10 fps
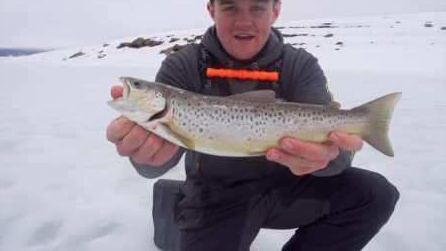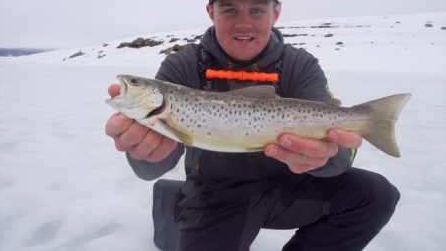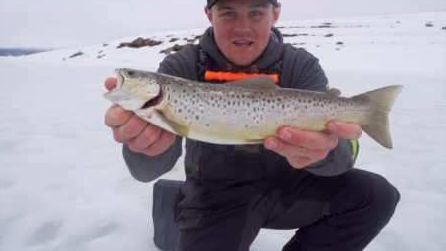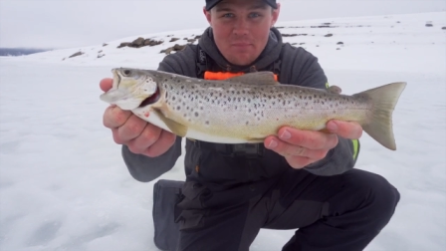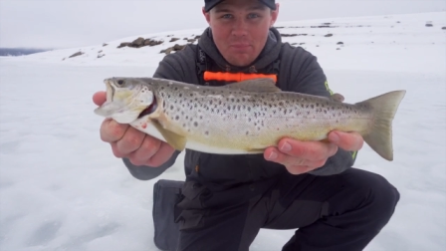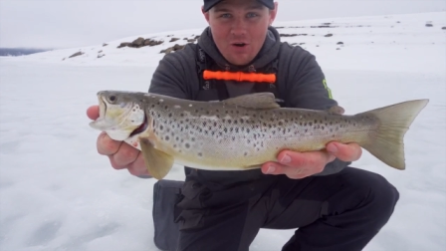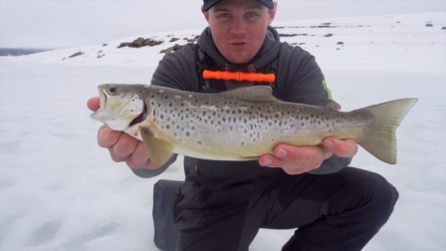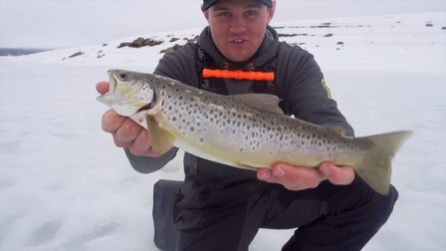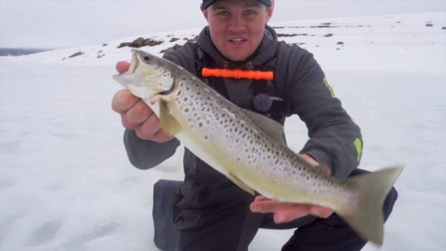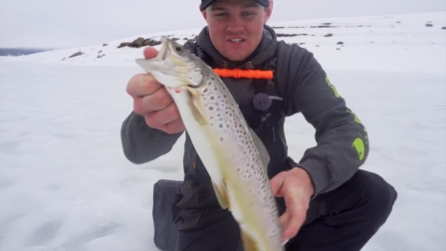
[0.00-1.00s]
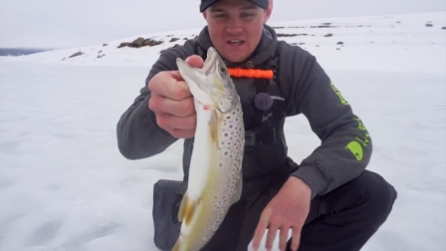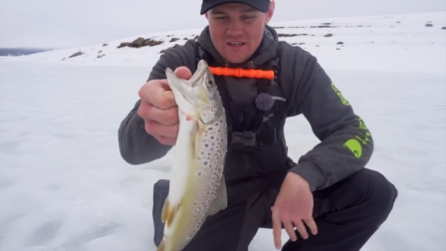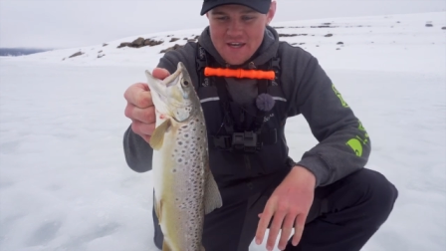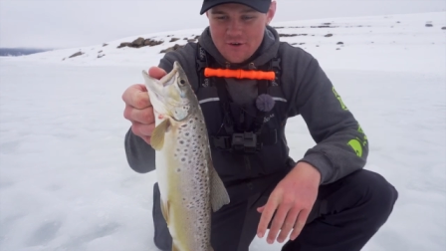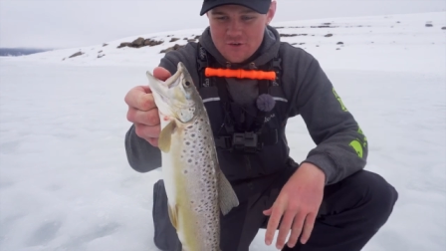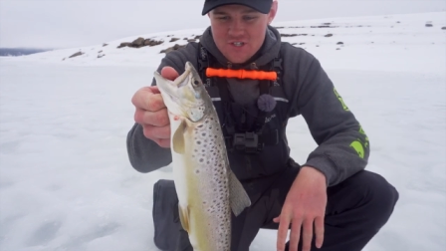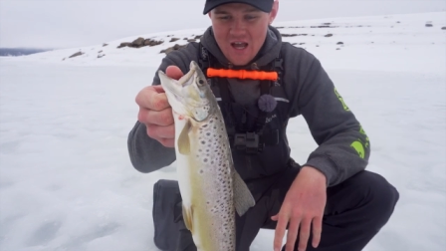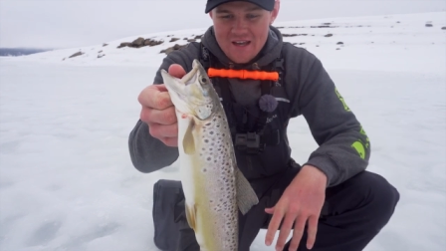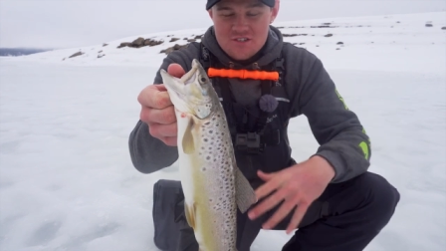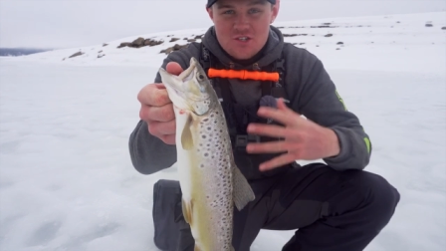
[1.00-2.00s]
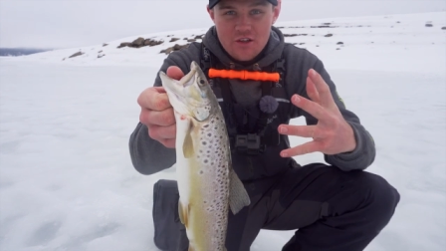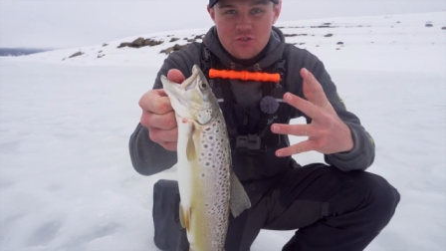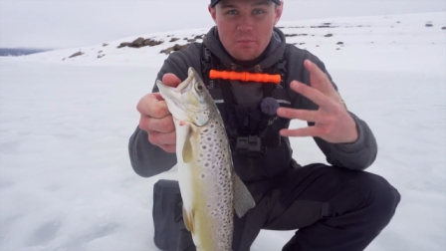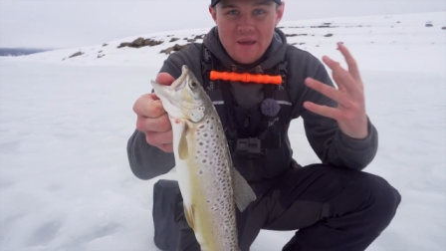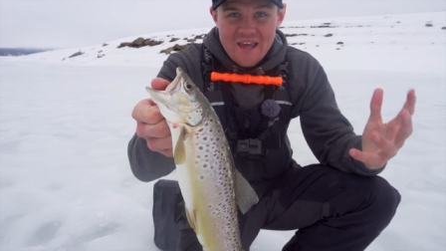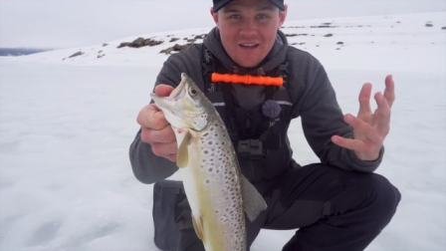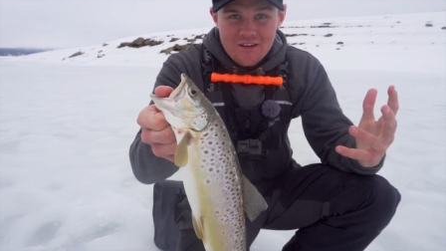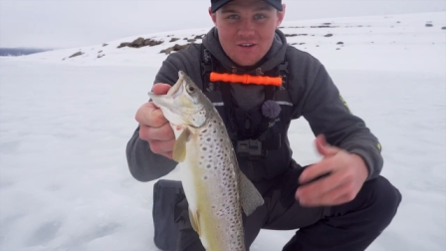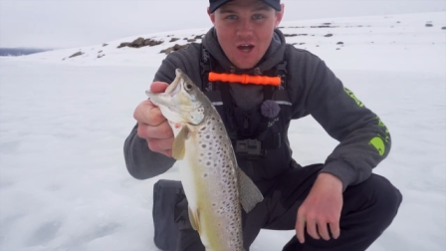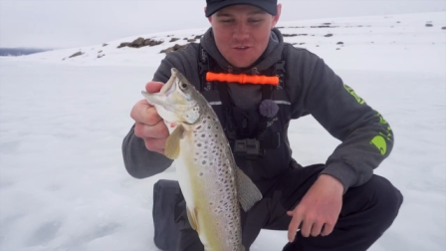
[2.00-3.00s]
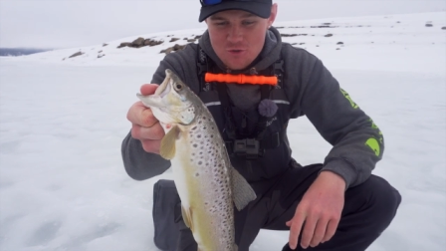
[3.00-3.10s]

That is a perfect eater size, not too big, not